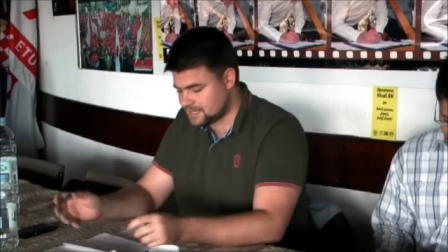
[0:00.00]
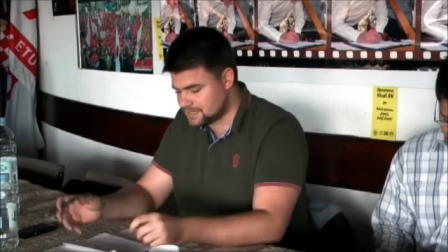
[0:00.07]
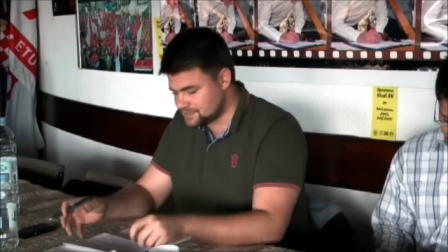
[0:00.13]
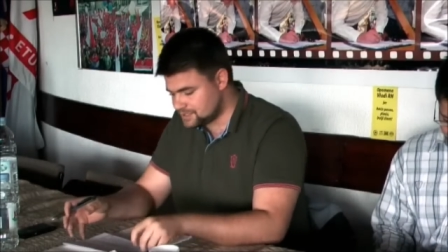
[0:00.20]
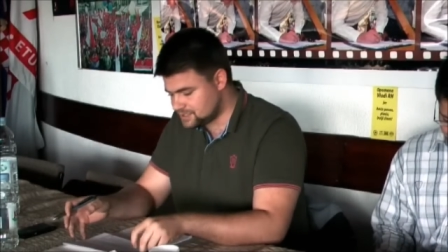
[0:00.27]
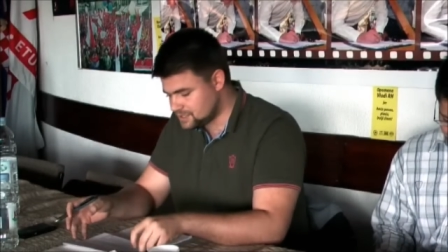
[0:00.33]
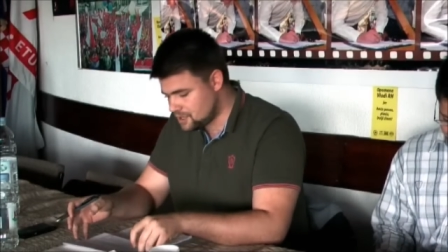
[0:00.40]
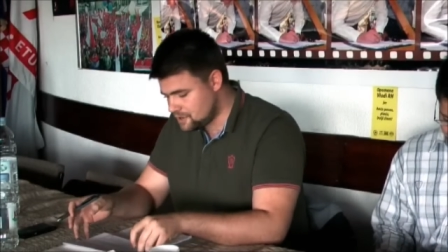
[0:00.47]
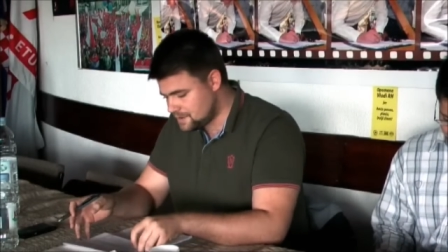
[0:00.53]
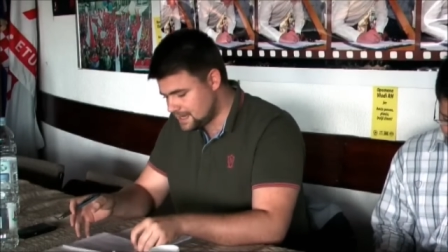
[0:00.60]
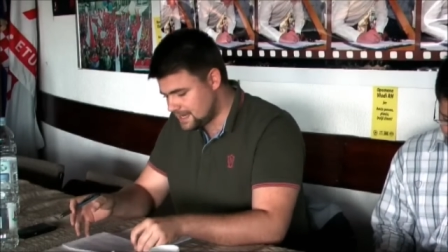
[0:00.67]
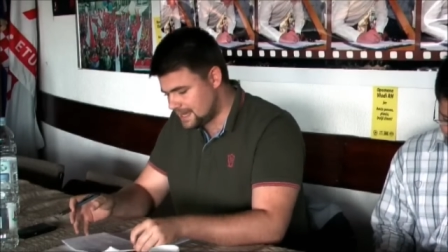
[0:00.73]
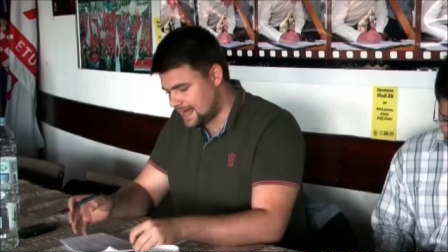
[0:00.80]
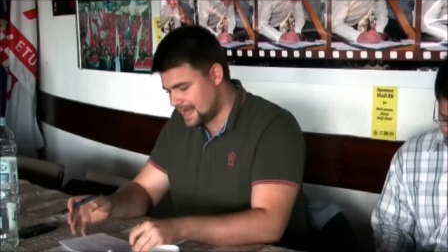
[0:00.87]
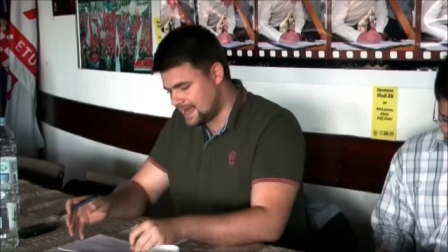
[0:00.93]

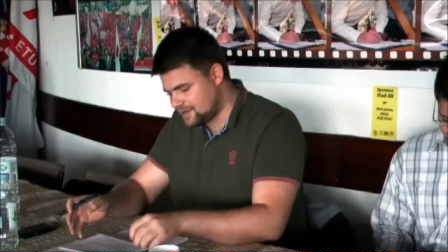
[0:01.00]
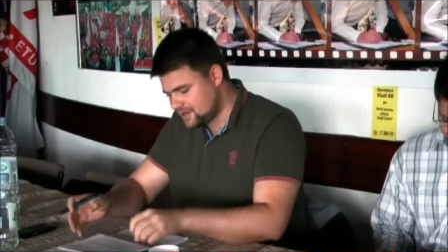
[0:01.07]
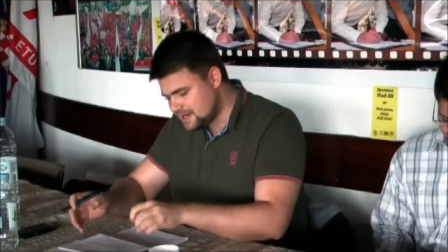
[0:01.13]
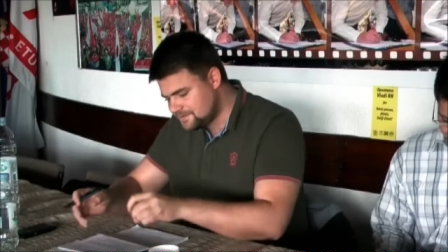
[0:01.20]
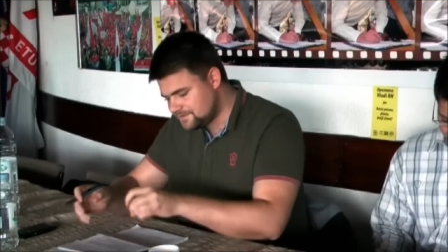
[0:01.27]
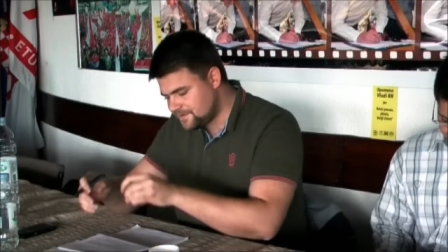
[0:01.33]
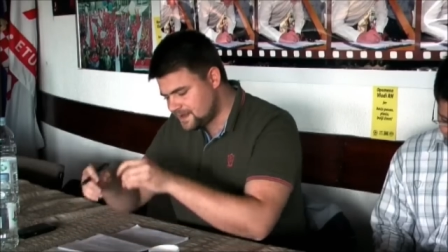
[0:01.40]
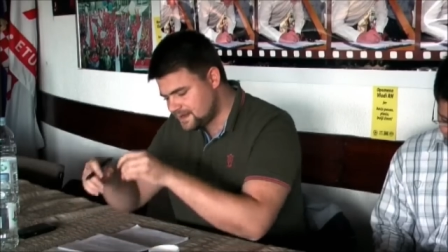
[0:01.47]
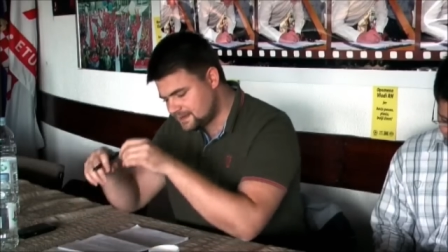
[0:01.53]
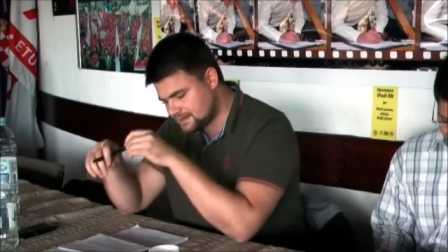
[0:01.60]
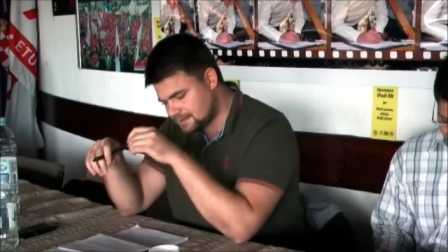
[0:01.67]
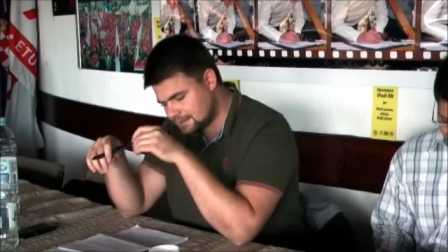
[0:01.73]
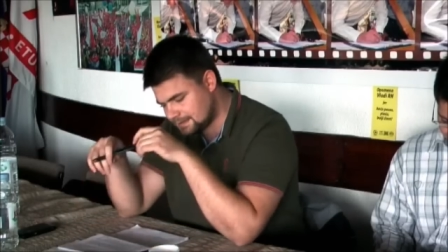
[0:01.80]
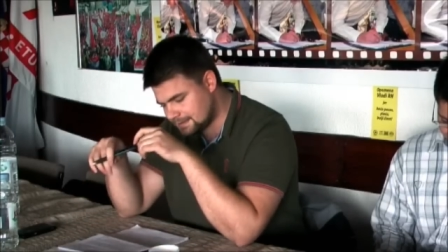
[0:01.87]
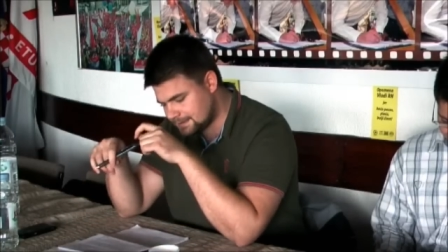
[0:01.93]
So I really think
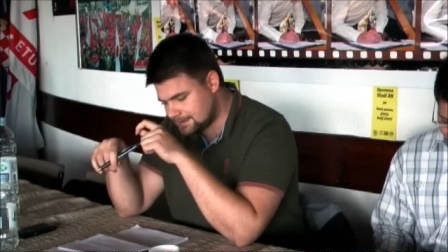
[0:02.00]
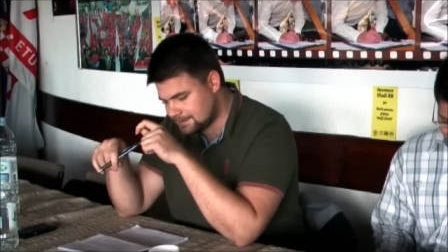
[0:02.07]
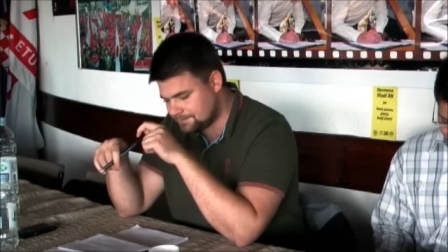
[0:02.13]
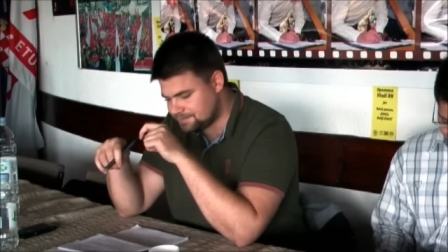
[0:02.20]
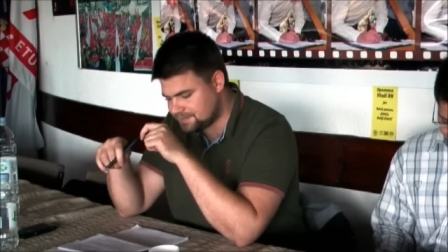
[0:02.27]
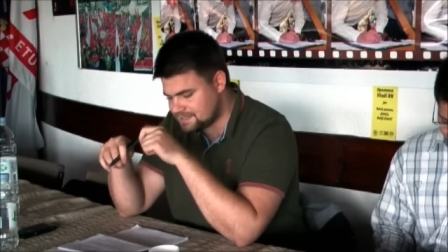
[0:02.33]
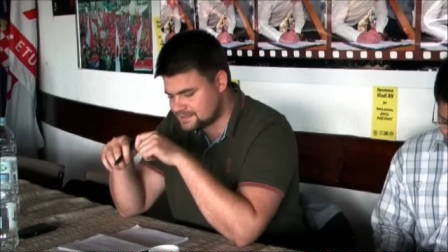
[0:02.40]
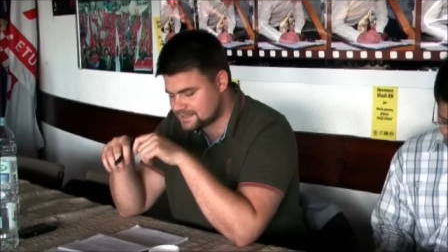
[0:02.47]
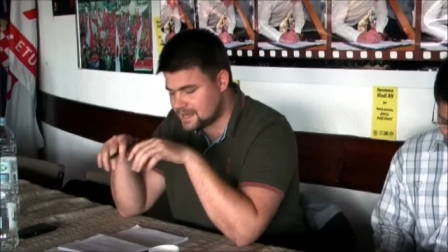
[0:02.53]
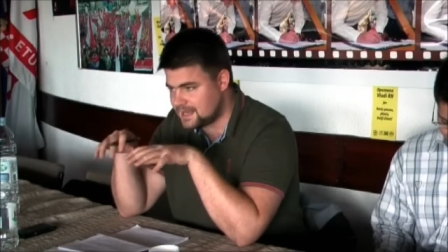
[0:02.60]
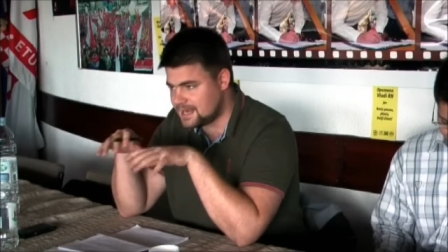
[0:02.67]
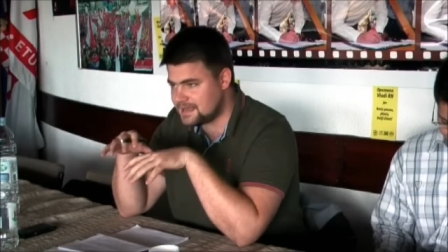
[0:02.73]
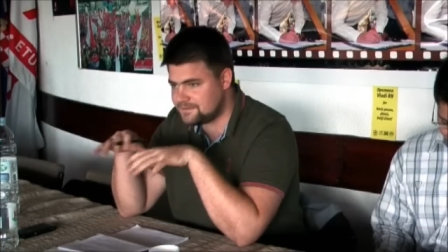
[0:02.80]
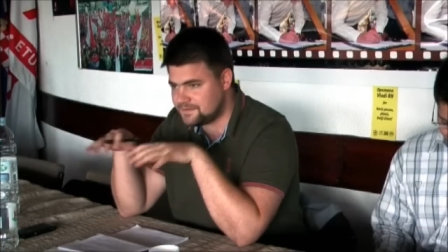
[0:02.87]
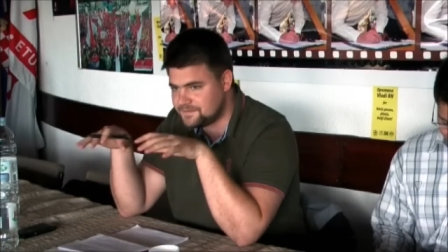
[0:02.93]
uh, um, these
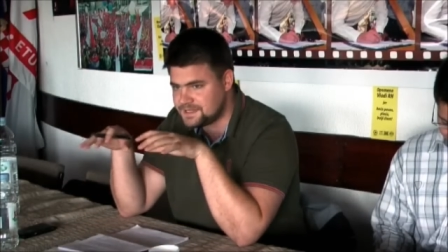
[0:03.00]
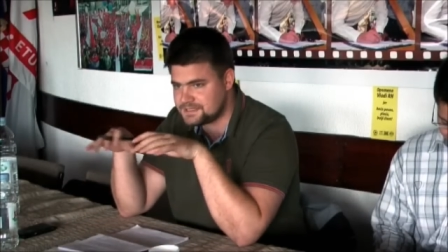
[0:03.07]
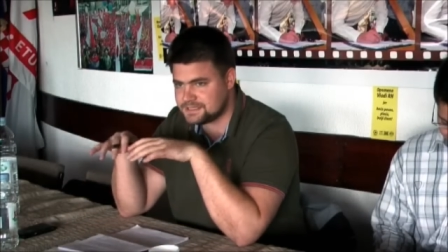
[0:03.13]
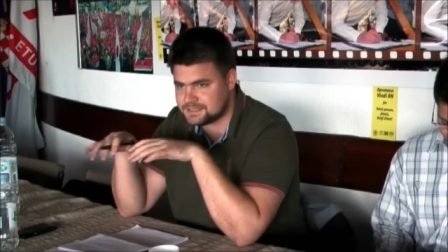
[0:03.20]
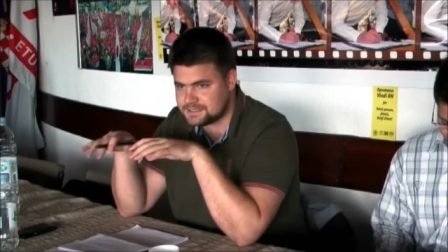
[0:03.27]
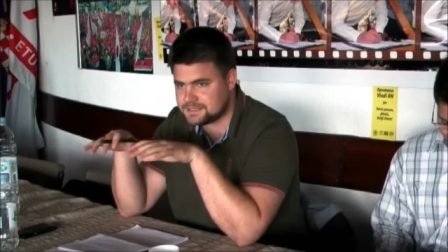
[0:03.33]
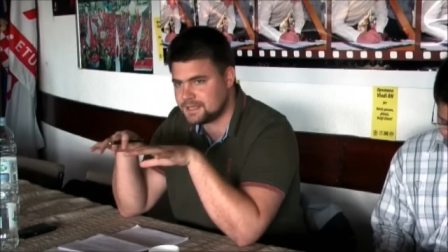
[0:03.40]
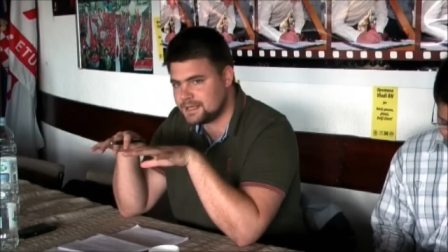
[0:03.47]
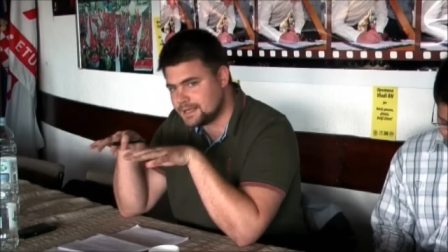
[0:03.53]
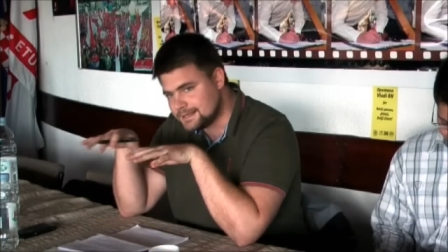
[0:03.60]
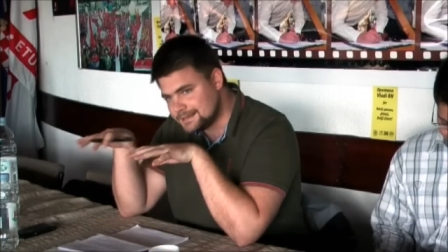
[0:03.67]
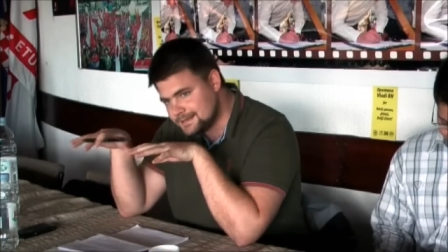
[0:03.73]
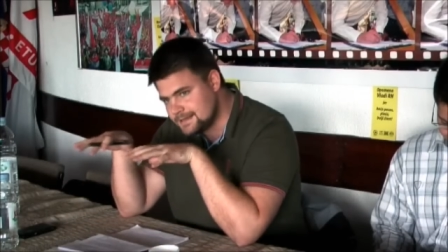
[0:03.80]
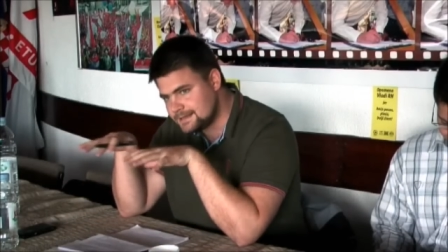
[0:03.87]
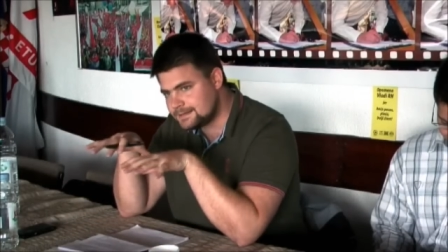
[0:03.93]
high-level visits
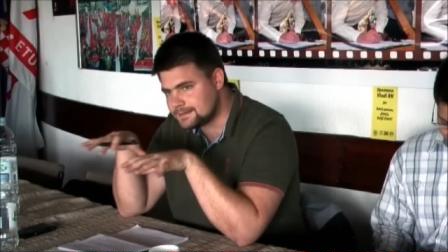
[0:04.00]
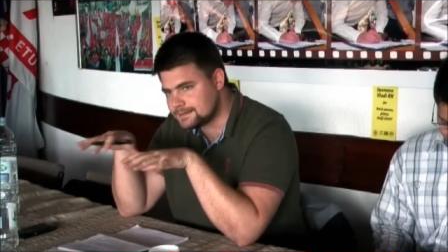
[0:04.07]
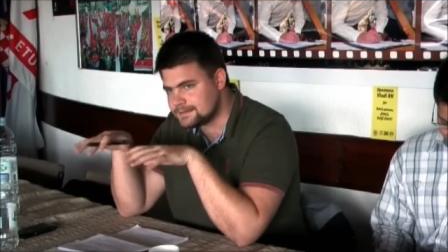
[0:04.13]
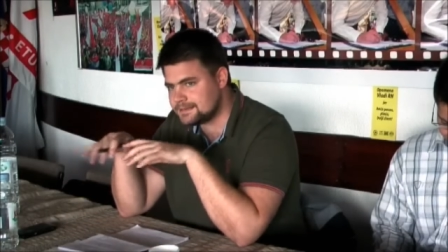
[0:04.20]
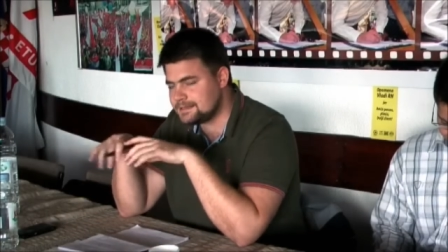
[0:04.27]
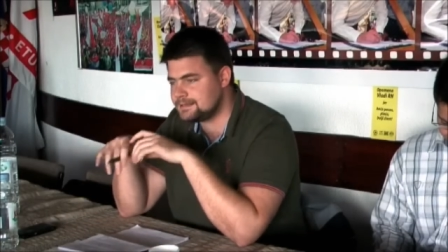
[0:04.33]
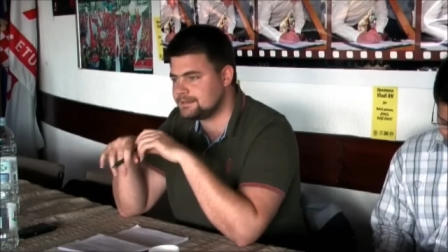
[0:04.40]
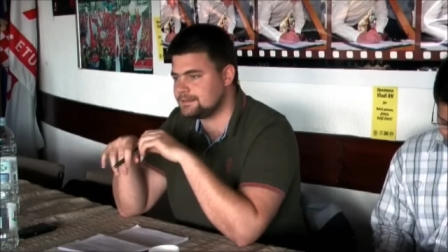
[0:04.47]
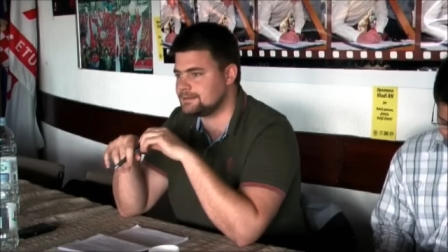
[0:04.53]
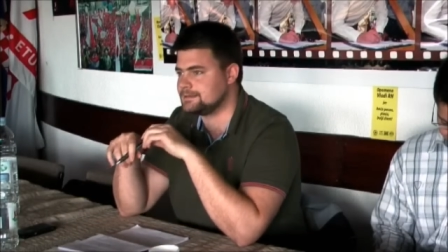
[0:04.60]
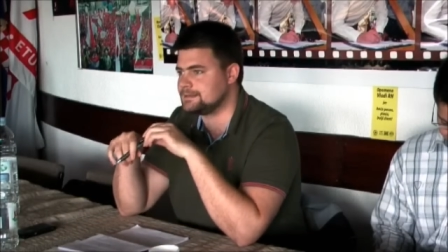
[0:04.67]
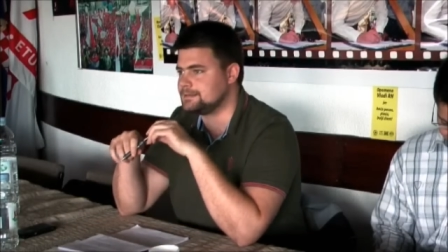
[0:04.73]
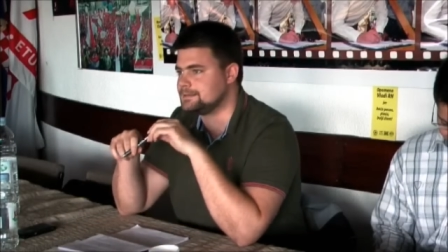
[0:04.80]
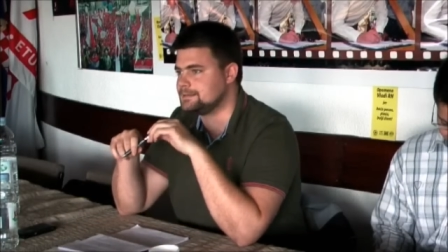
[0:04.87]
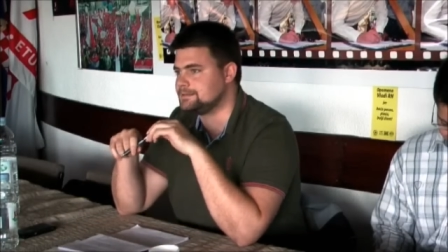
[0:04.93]
did, uh, did
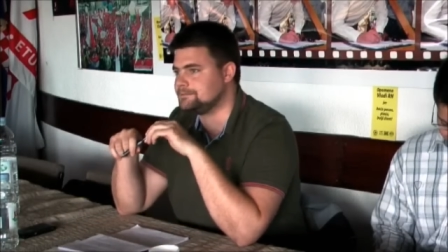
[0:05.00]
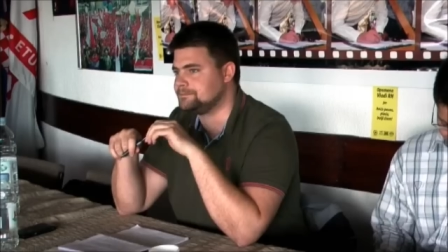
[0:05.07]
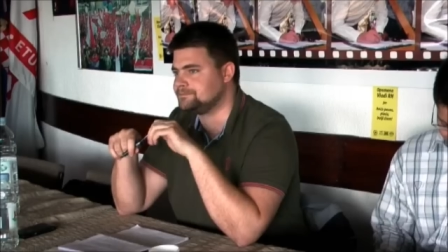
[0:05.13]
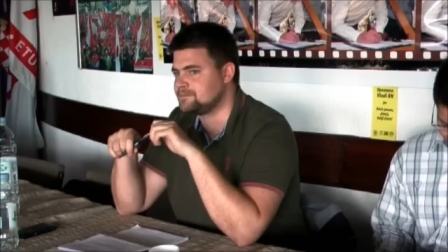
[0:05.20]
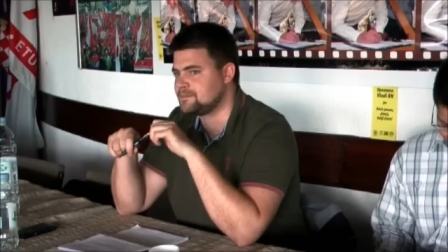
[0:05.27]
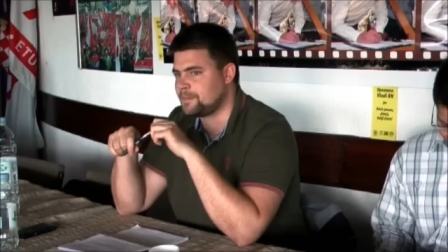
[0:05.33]
uh, um,